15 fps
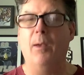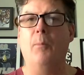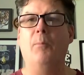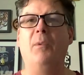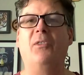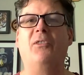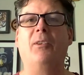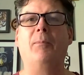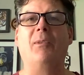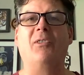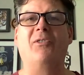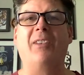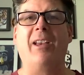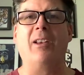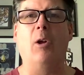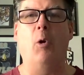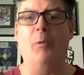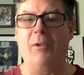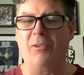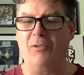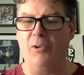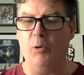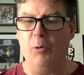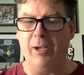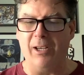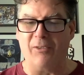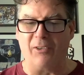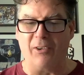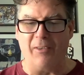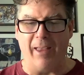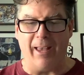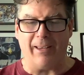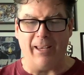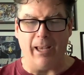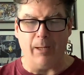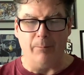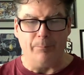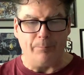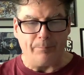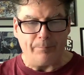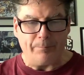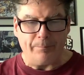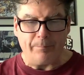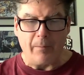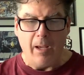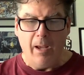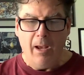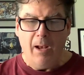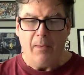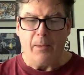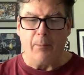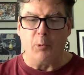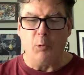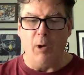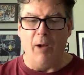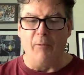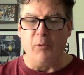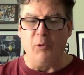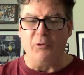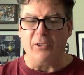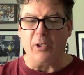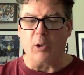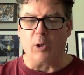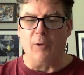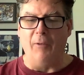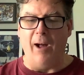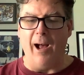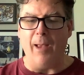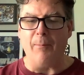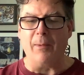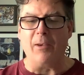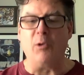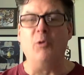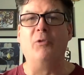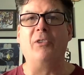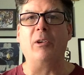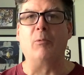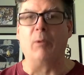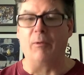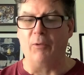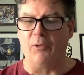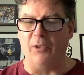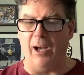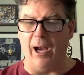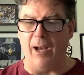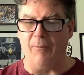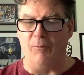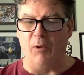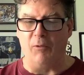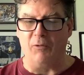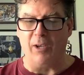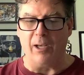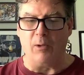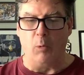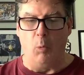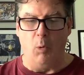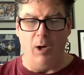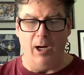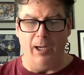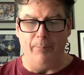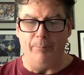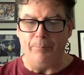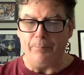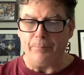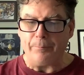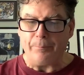Mississippi State, only 2 hits in that game. Number 12, UC Irvine beat UC Riverside, 15-1.